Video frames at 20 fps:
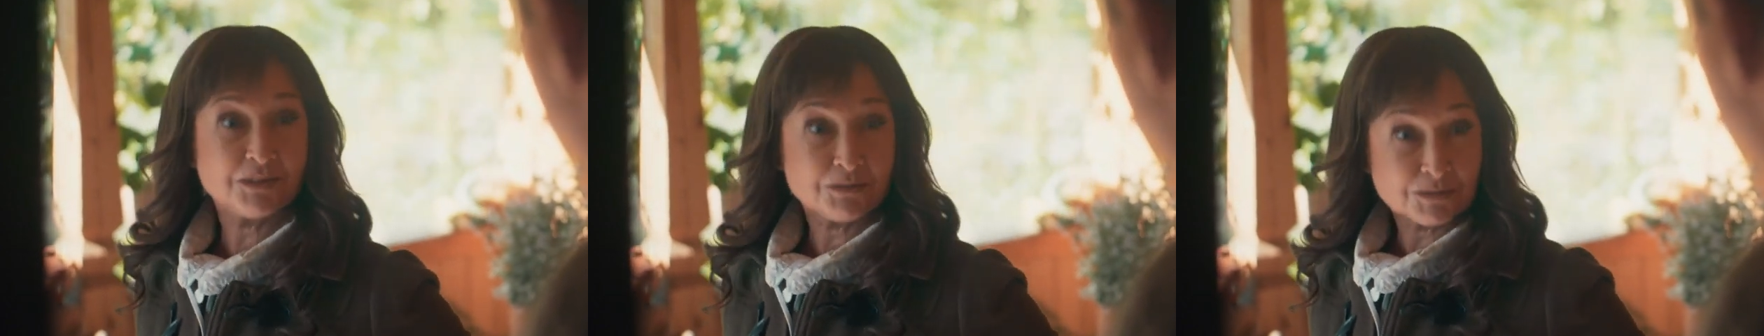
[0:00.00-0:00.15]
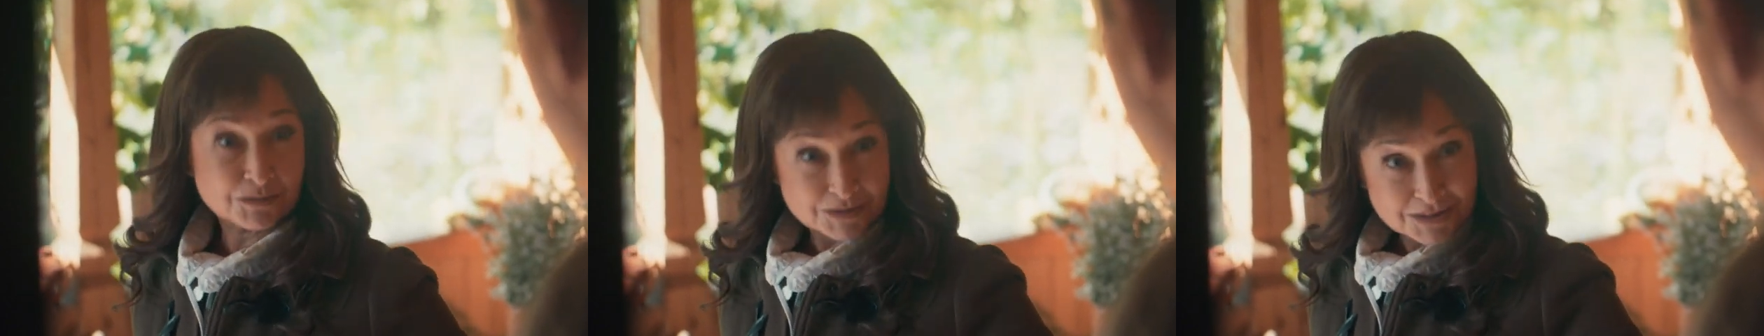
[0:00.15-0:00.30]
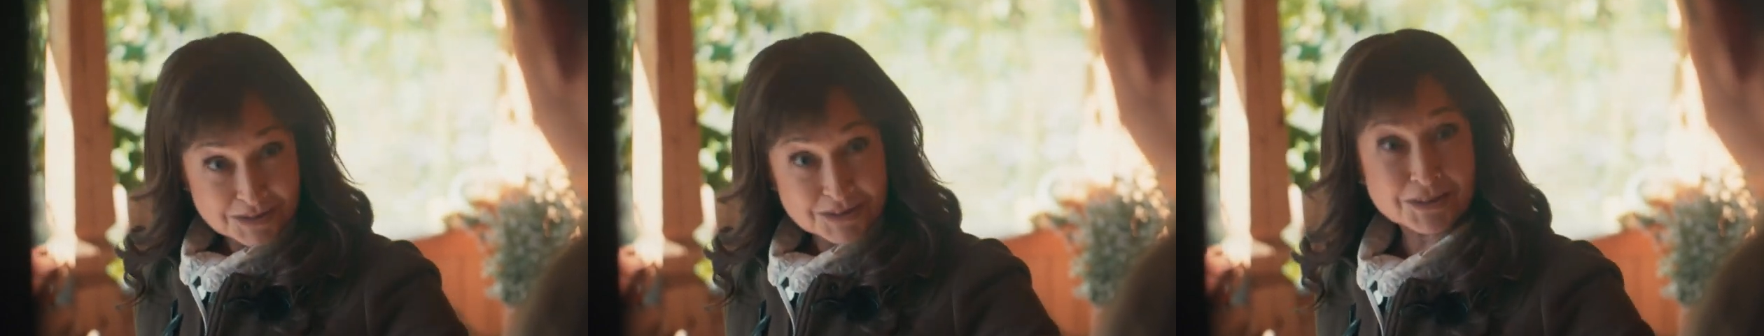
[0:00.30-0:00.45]

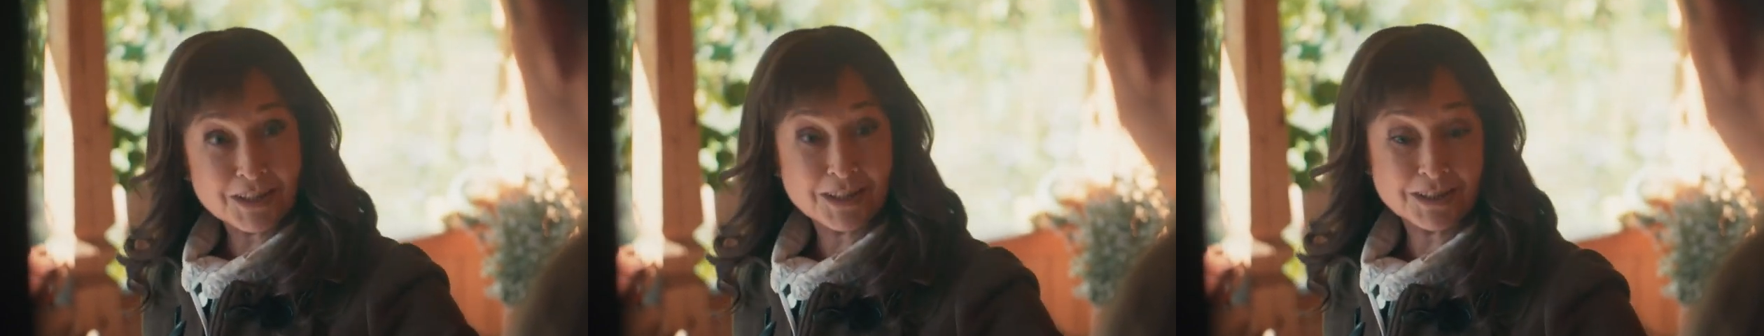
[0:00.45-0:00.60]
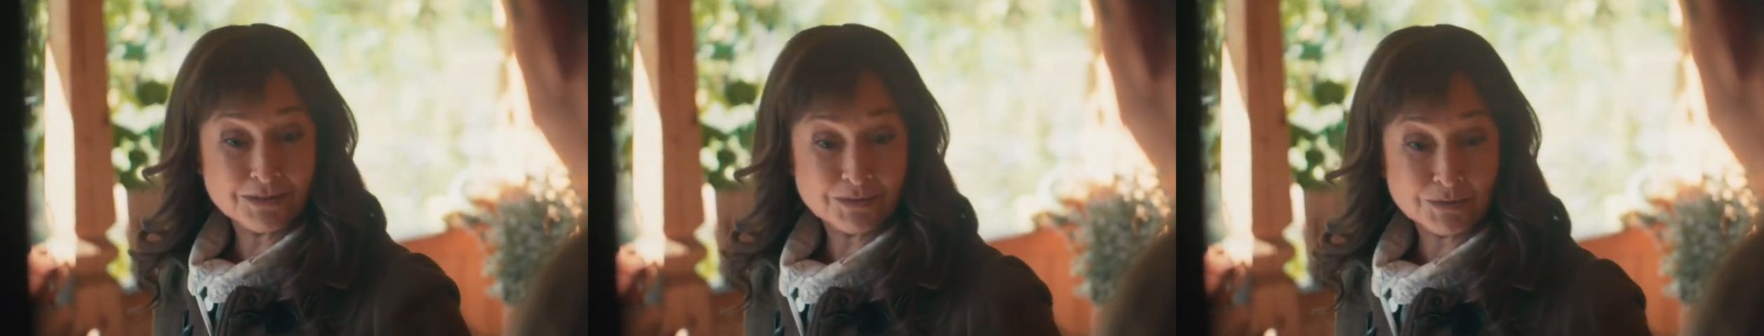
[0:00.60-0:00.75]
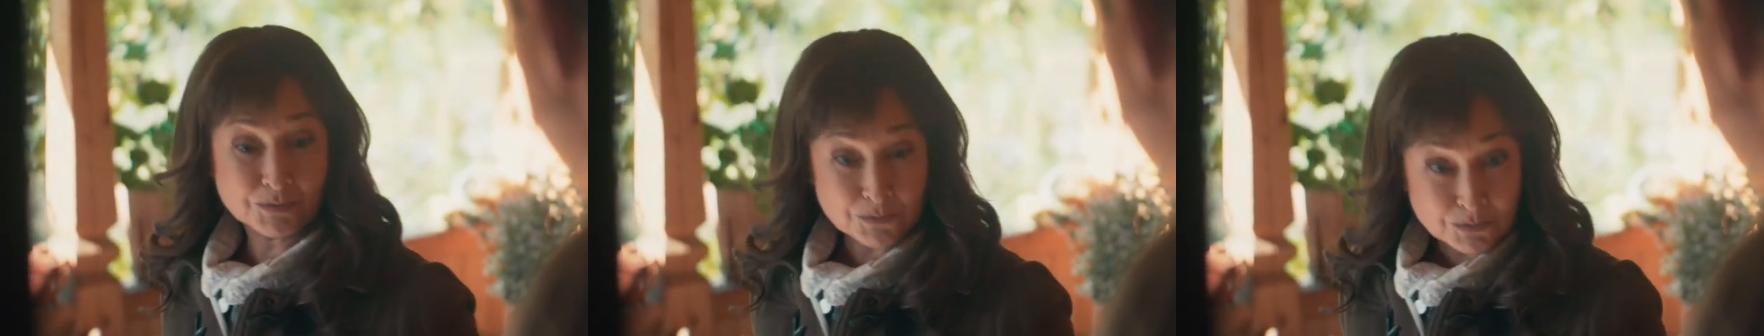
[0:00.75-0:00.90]
Go on with the
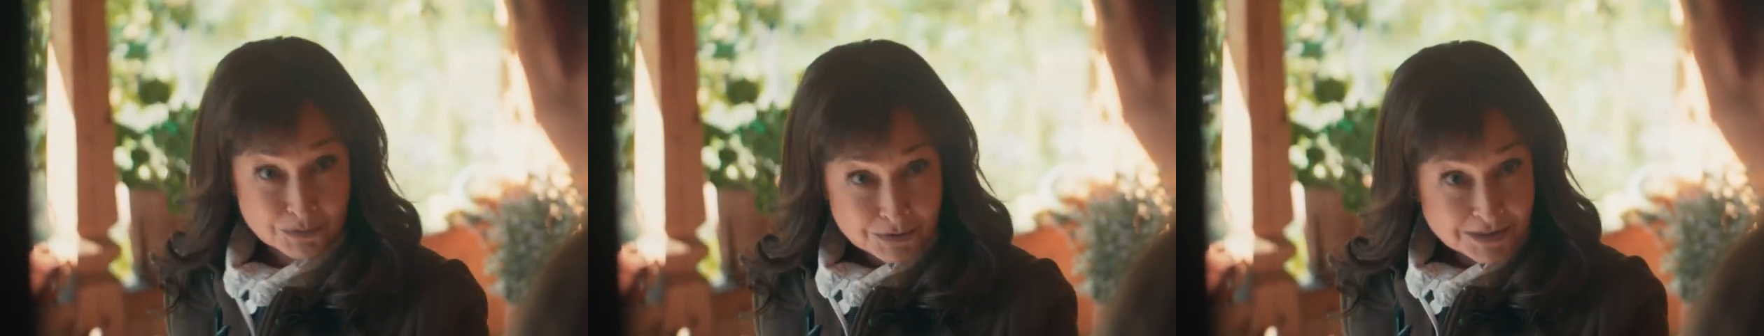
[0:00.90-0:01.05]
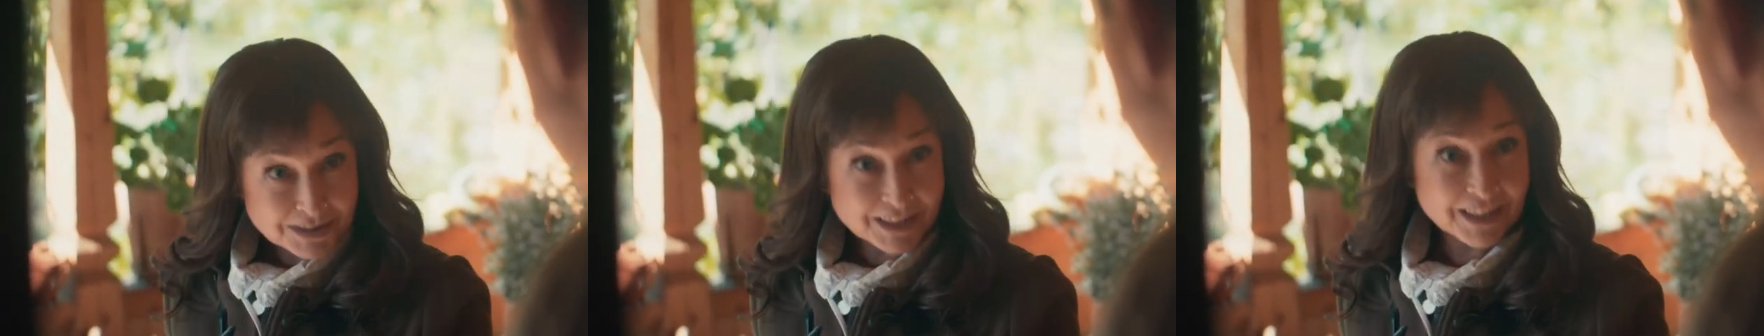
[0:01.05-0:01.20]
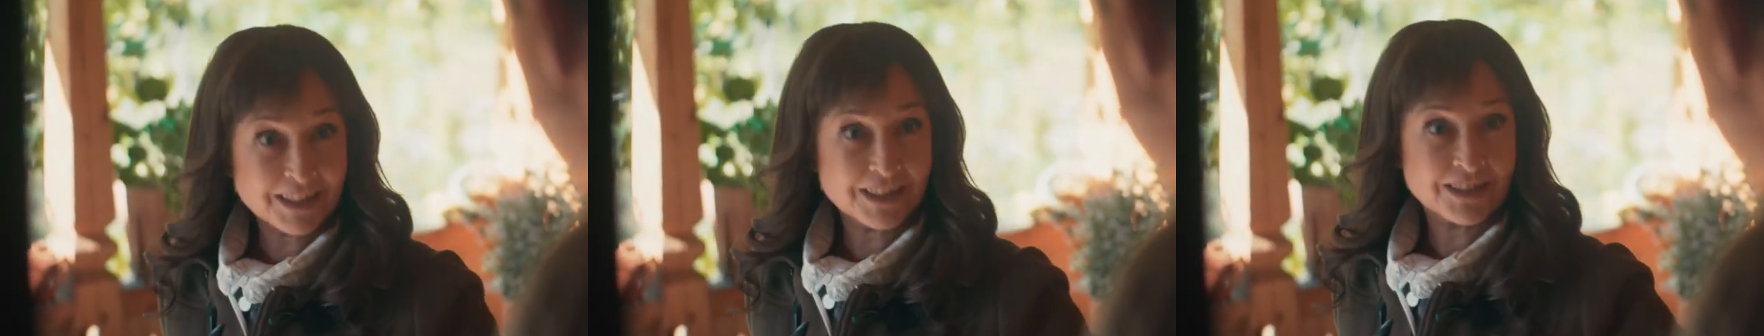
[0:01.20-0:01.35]

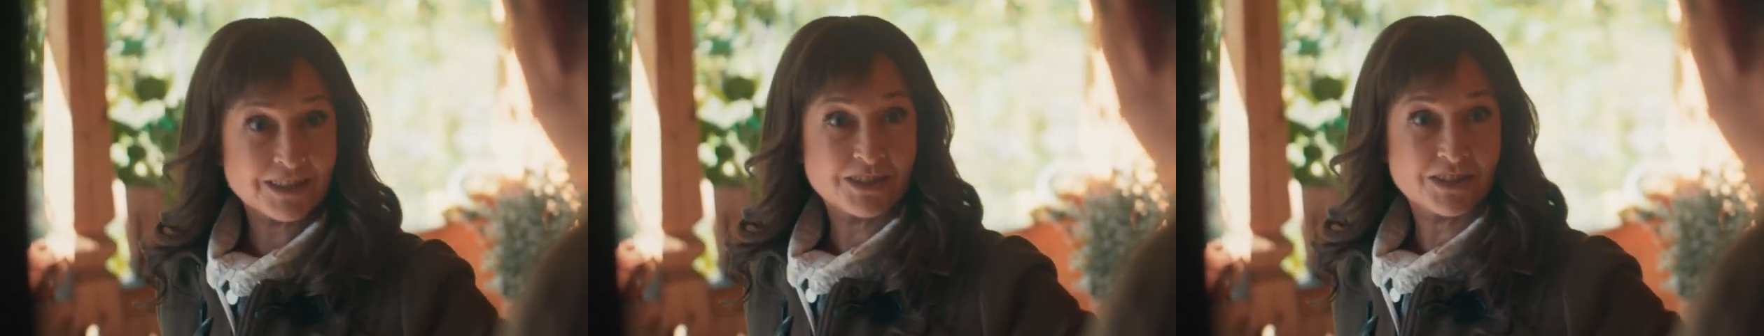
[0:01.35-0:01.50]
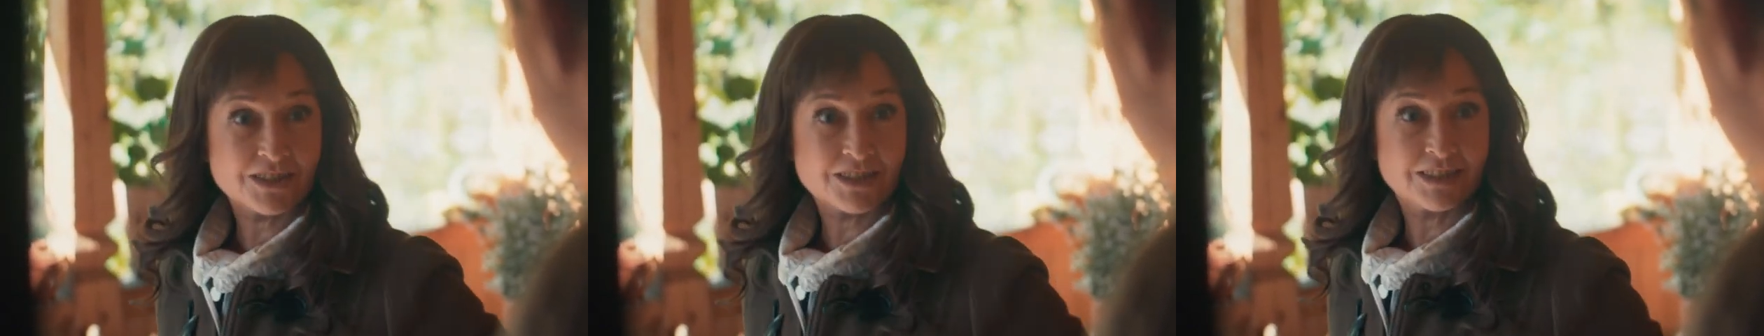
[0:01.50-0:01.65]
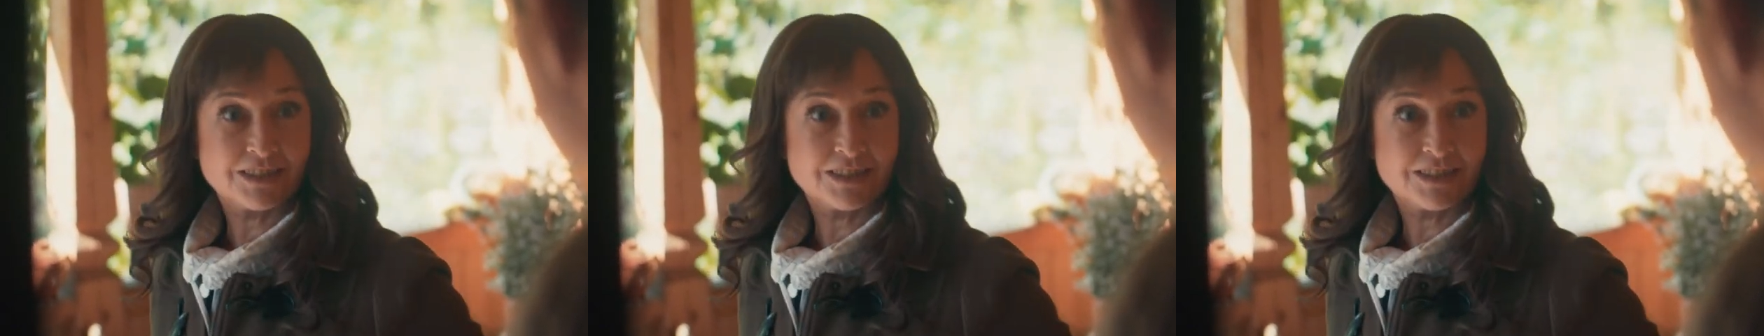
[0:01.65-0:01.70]
barbecue. Don't